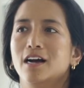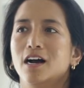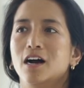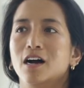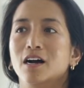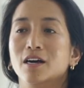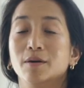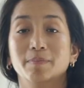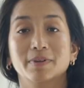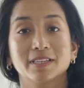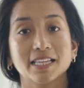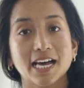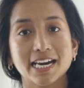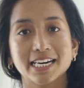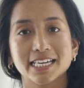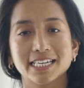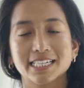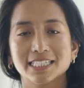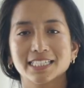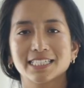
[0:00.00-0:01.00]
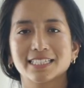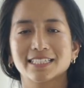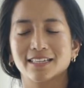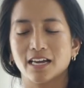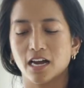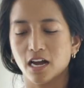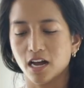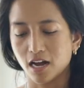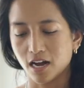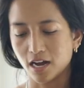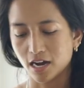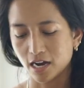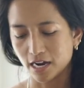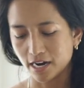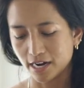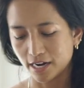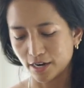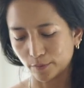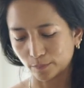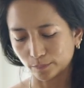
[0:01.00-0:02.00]
on Pilates,
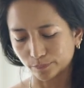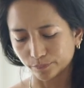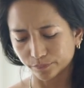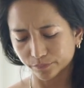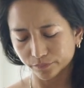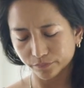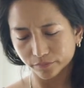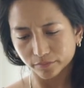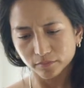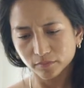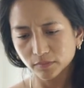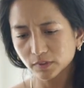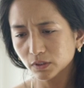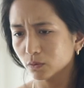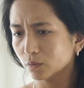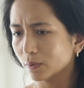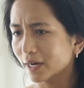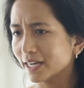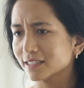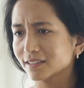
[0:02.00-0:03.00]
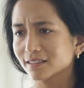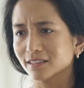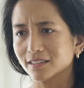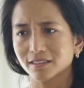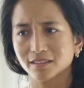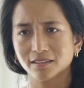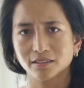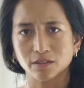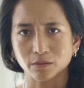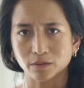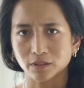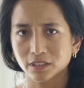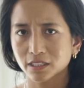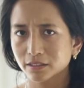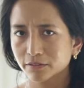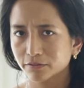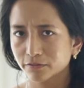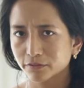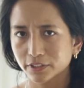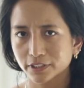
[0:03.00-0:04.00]
on why is it so
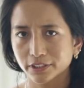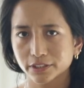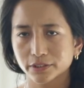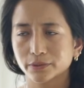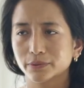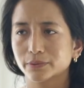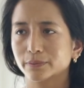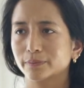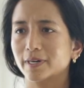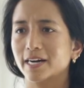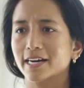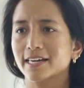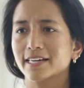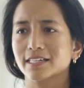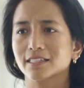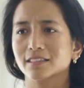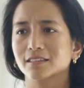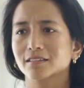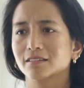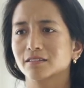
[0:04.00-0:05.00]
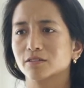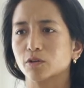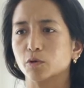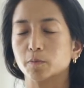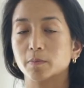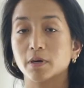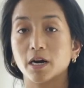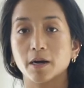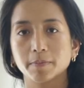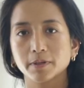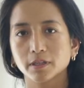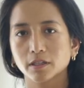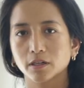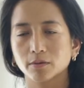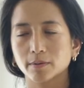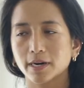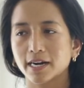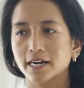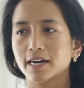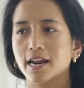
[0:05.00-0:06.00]
good for you, why it's so
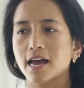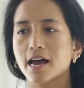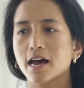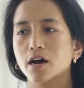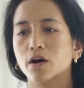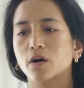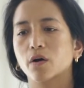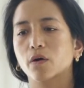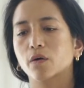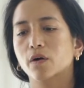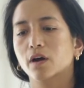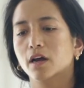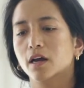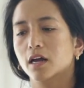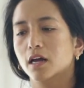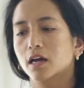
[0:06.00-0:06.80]
popular right now,